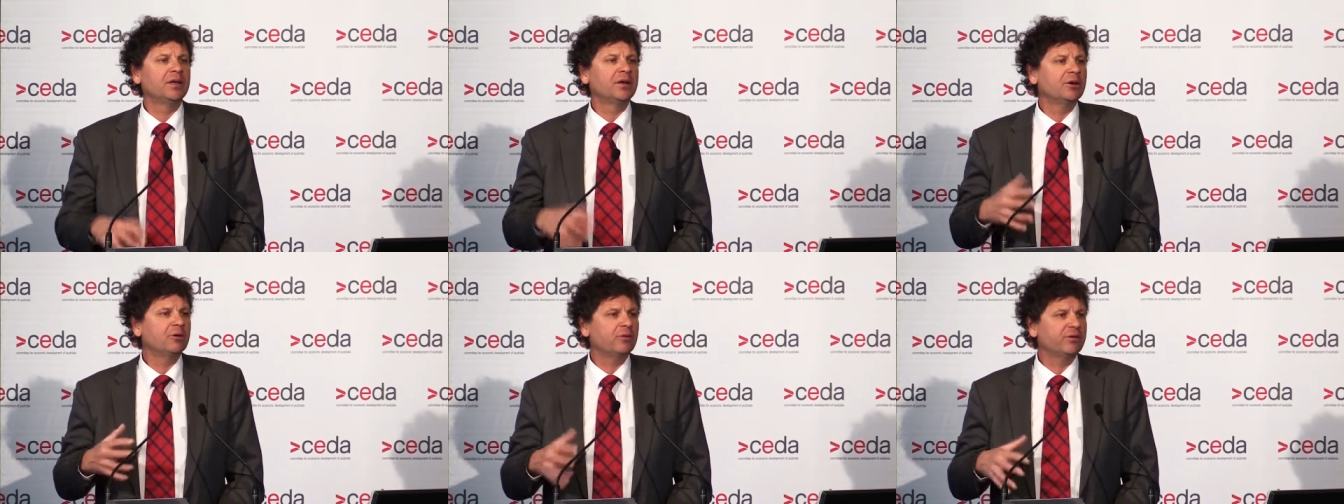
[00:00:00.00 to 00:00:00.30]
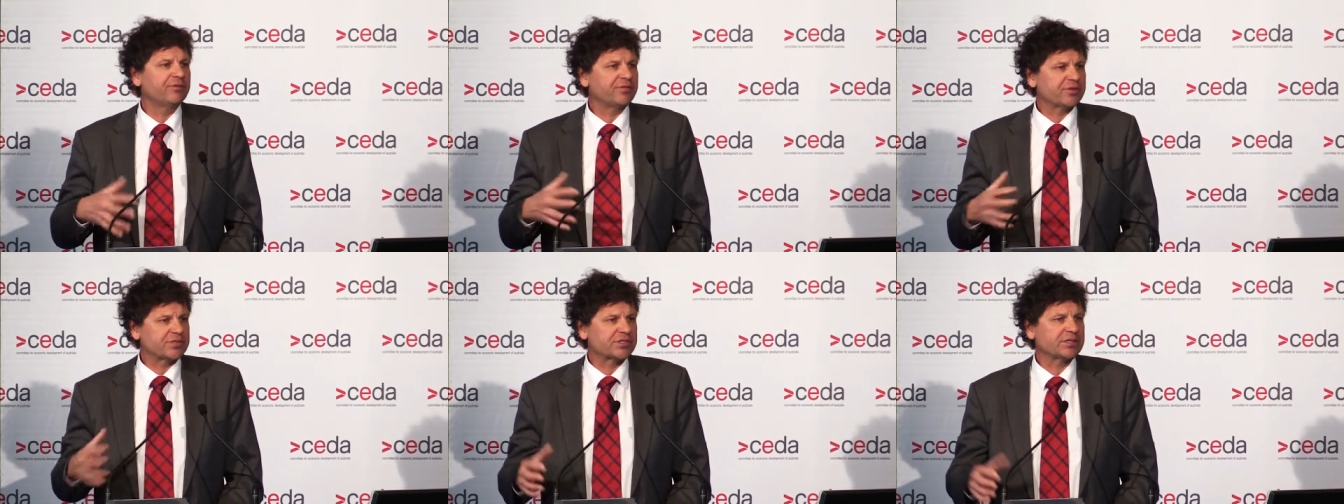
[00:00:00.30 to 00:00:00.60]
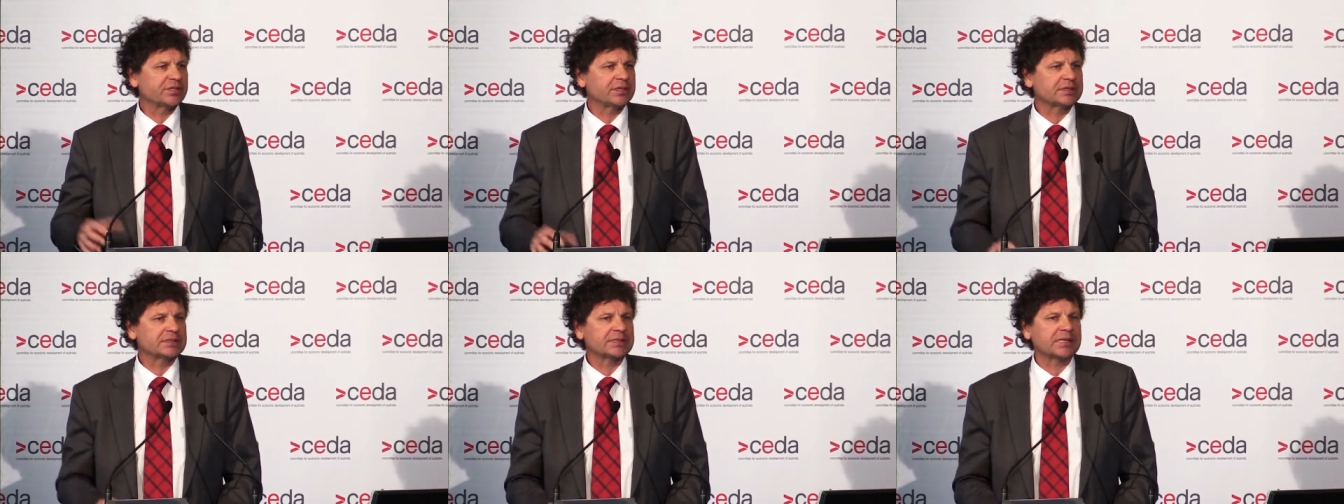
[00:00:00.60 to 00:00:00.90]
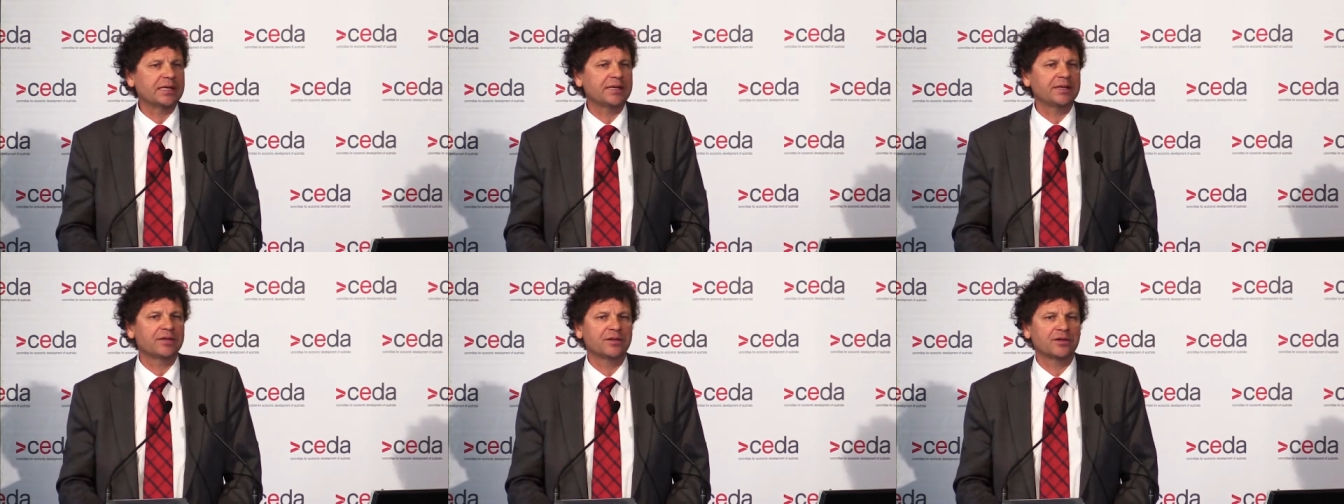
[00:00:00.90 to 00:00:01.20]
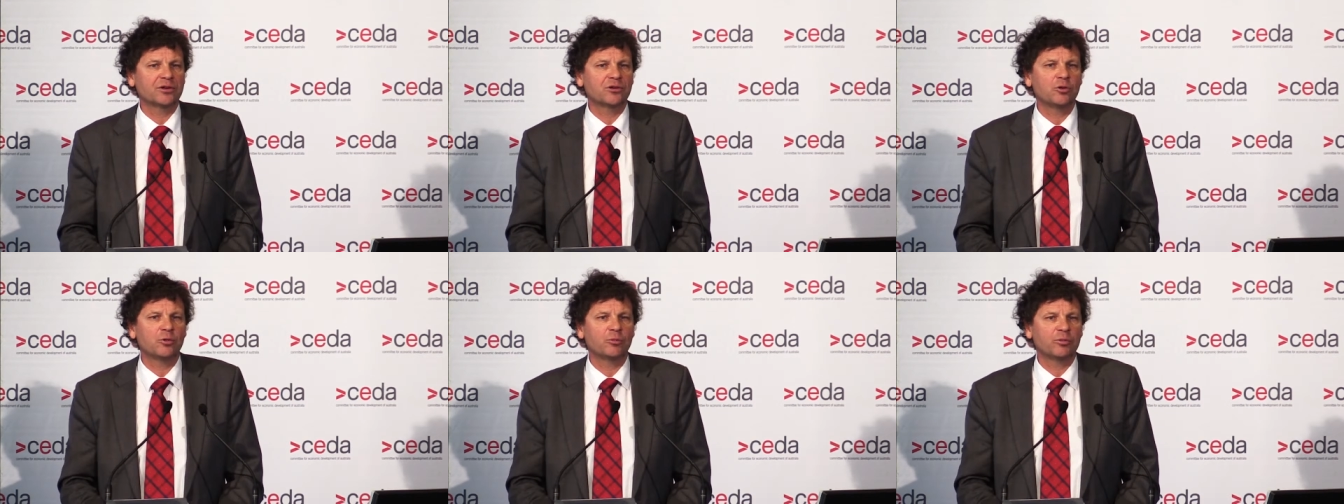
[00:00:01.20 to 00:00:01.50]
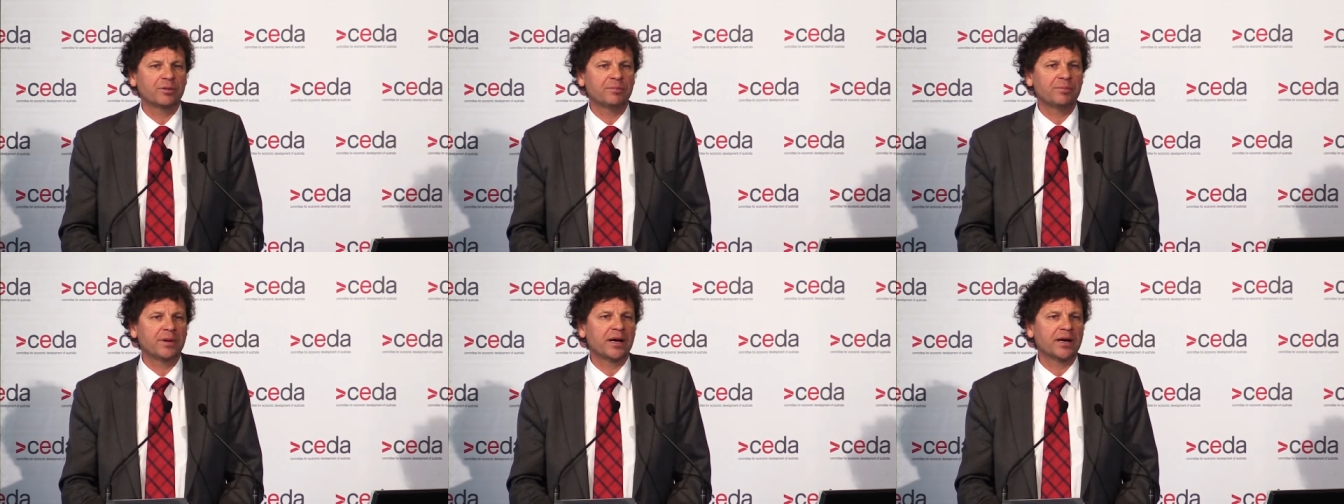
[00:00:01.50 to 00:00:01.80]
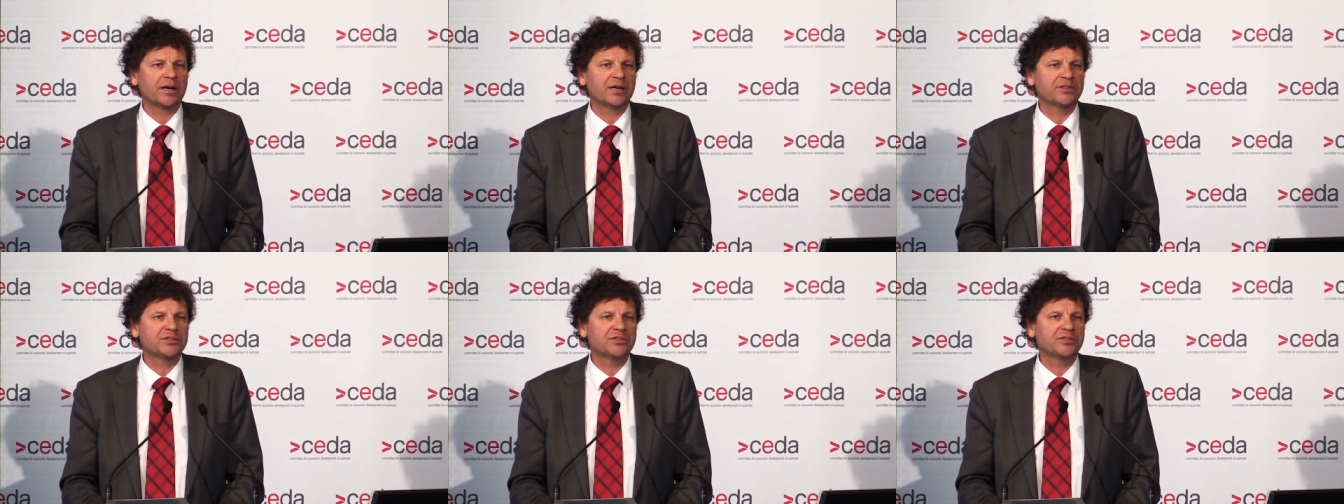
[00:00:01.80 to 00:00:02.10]
who are facilitating the corporate
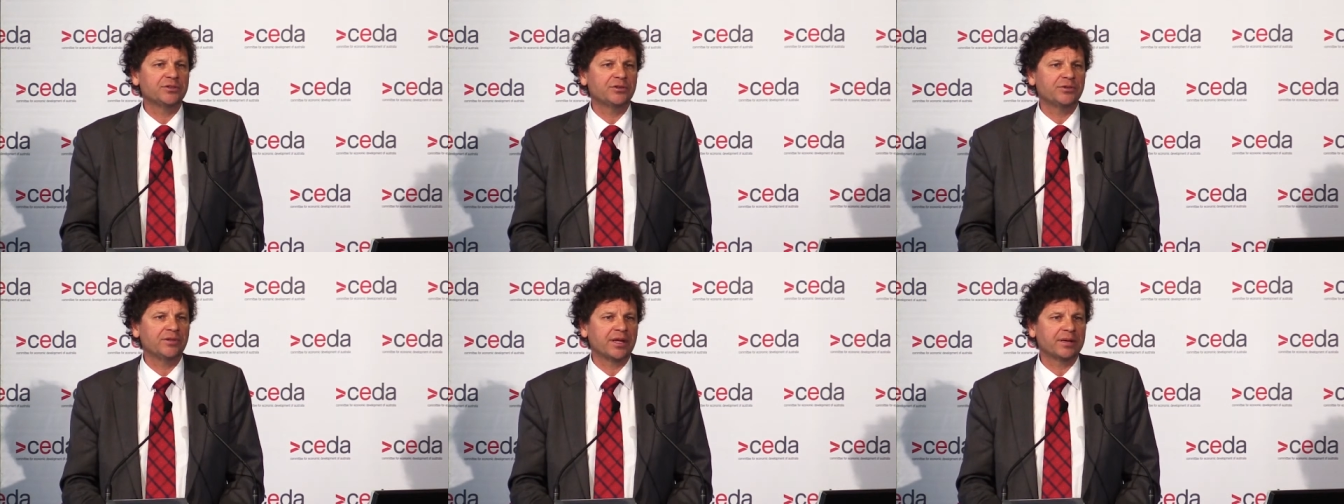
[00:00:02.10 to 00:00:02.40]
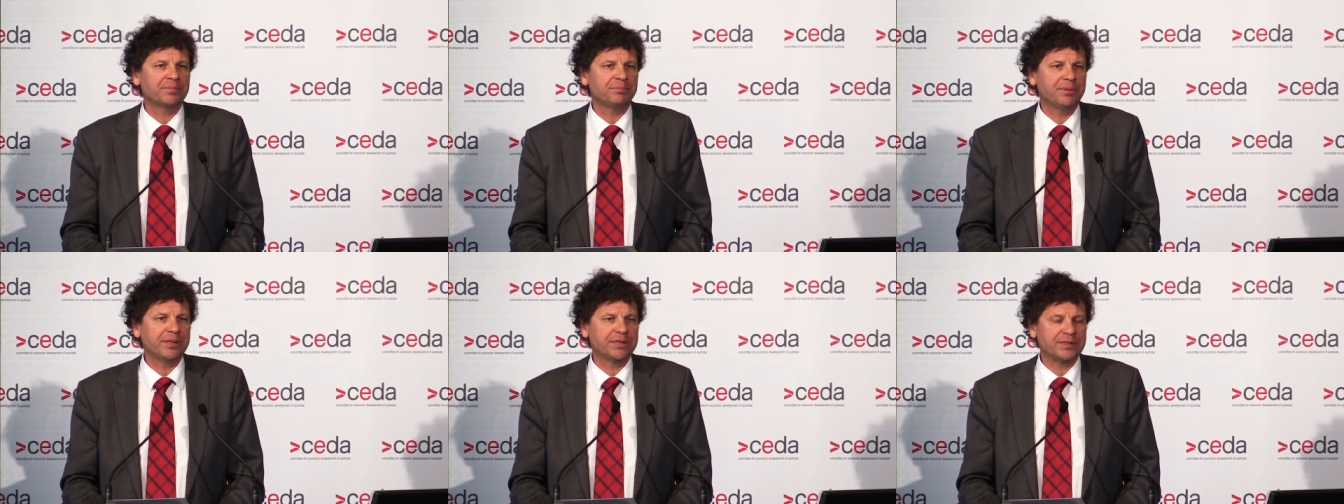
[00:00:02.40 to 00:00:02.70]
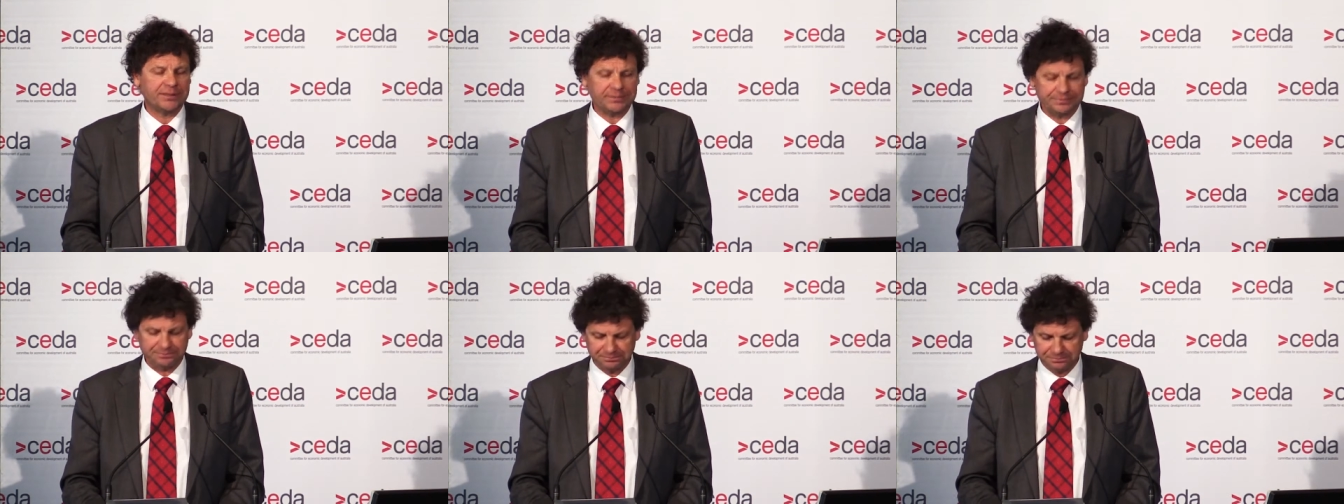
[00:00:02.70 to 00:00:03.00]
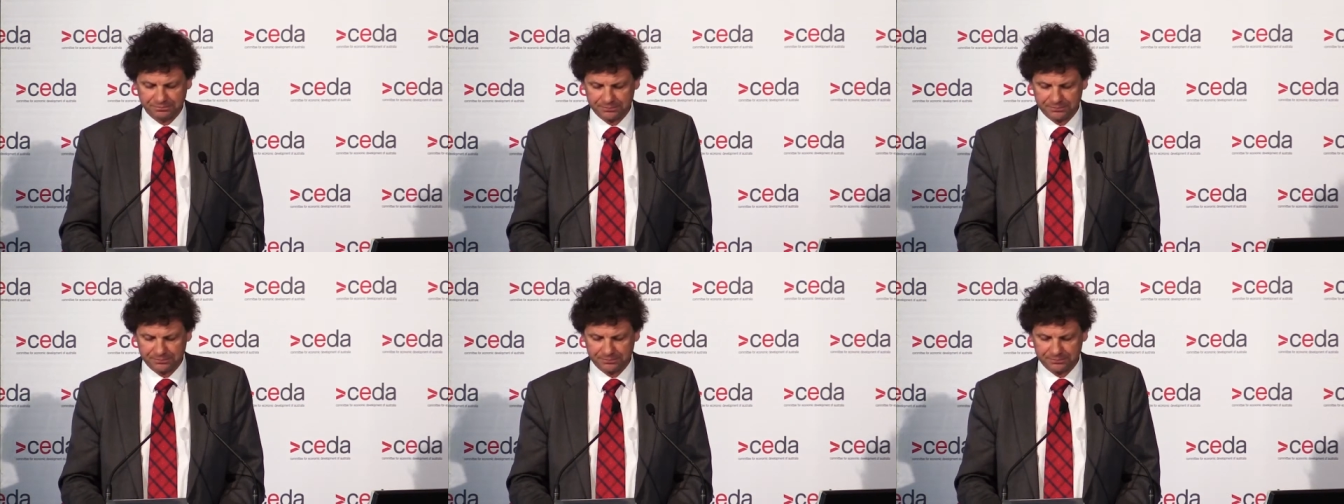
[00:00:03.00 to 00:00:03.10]
market to do that better.